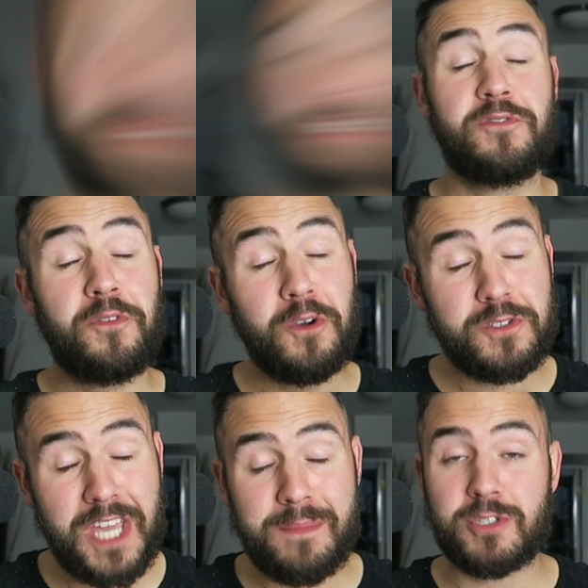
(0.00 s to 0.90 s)
This
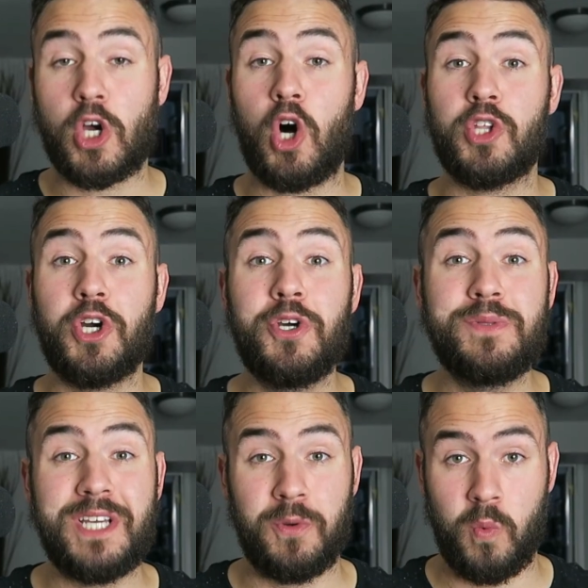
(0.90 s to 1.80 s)
first game is called
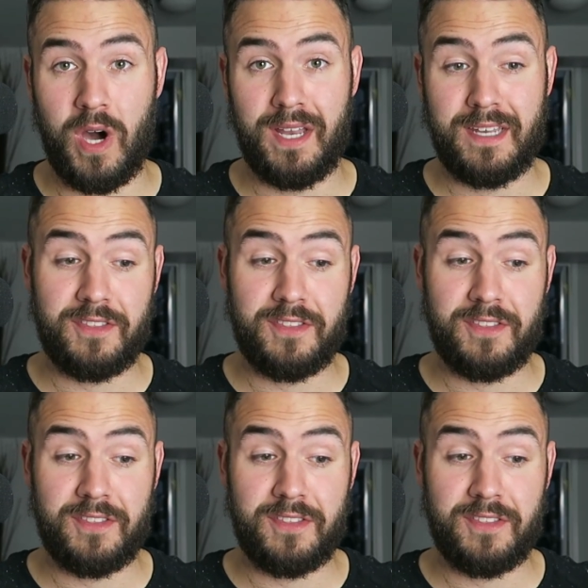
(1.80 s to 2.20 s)
Who Did What.